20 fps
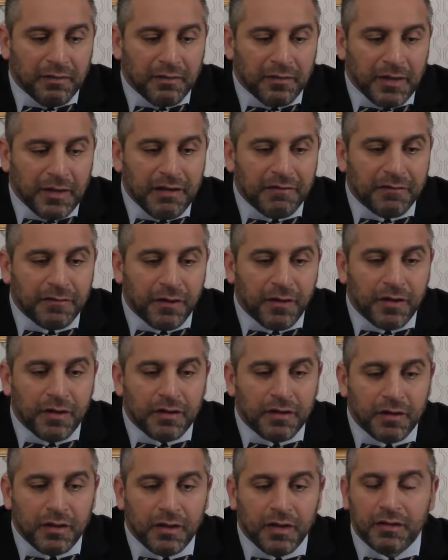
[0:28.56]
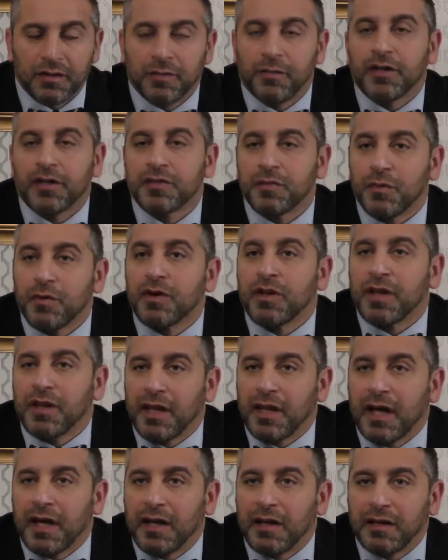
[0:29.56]
they've grown into much more
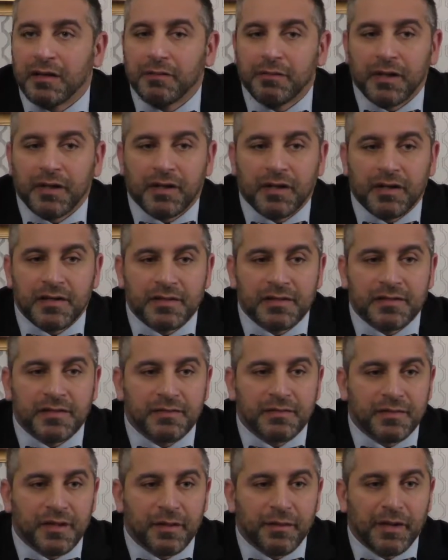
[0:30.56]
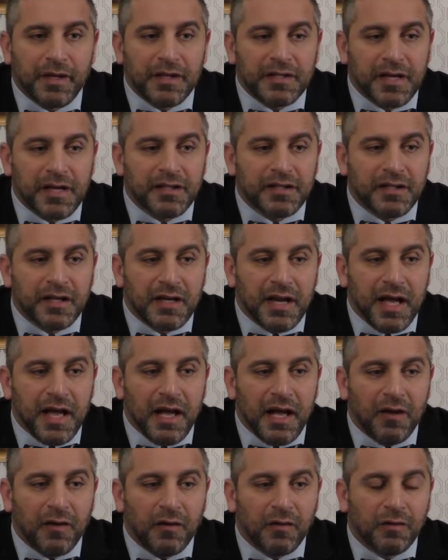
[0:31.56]
than that. Because, I mean, essentially
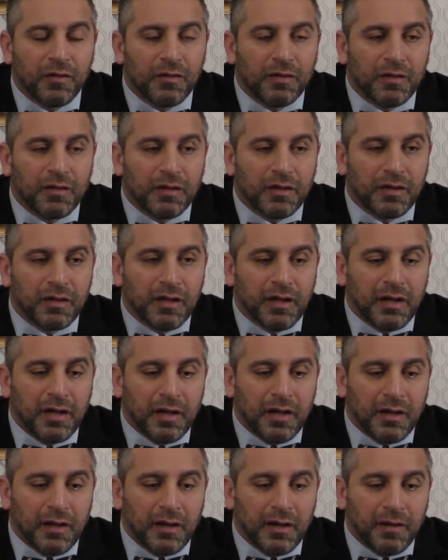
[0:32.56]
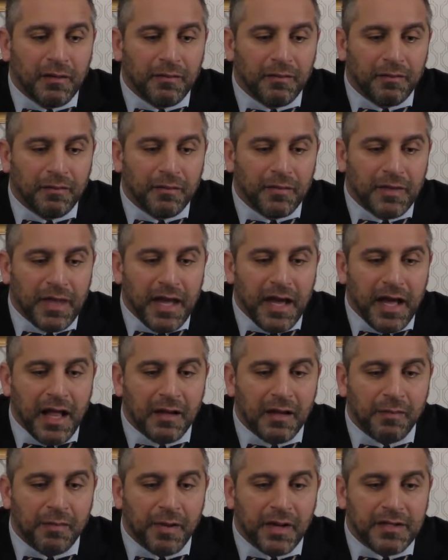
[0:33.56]
now, they
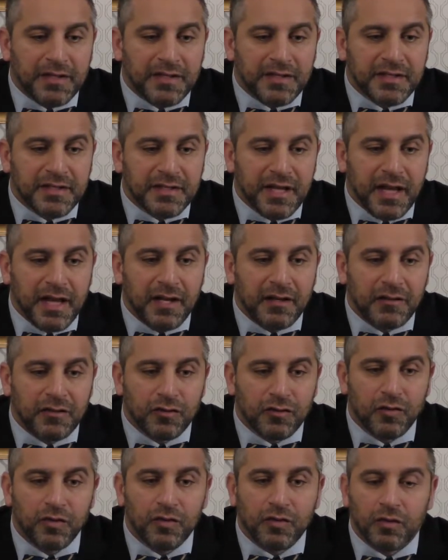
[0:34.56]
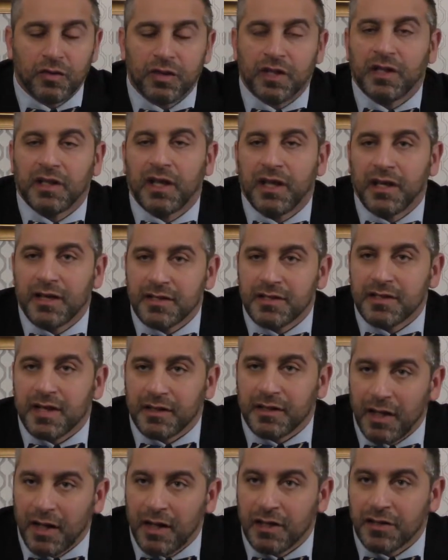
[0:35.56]
help us stay in tune with the latest
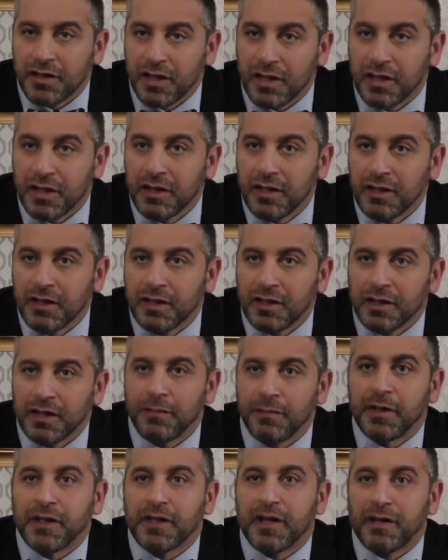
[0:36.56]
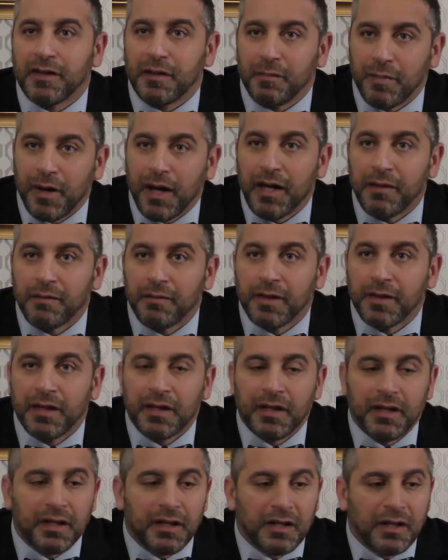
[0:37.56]
technology coming down the pipe,
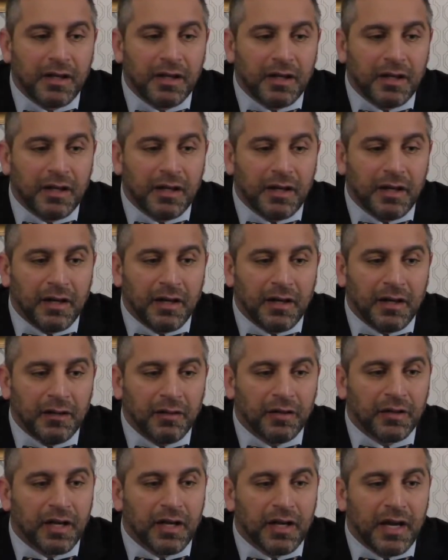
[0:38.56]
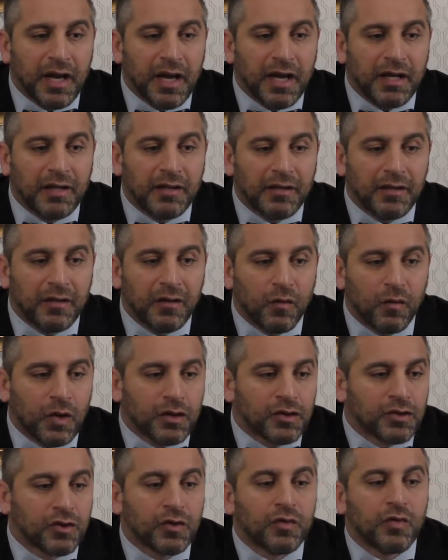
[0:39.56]
looking at,
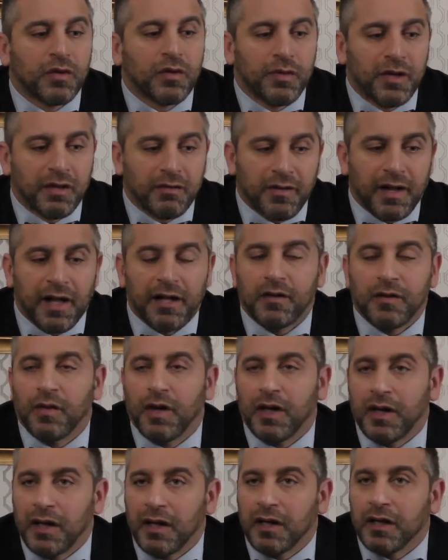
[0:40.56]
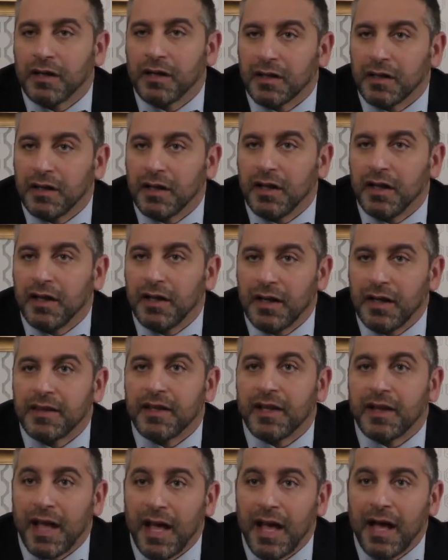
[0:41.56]
what should we be evaluating in
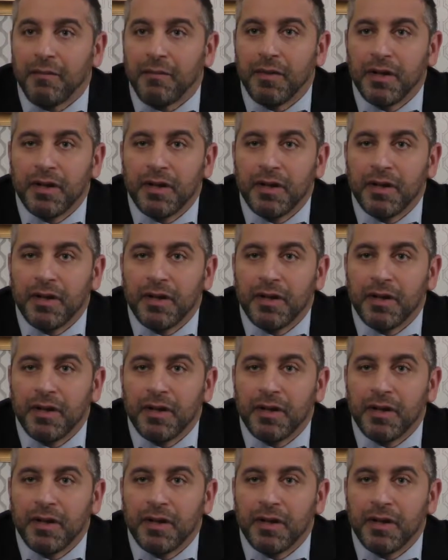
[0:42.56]
the lab.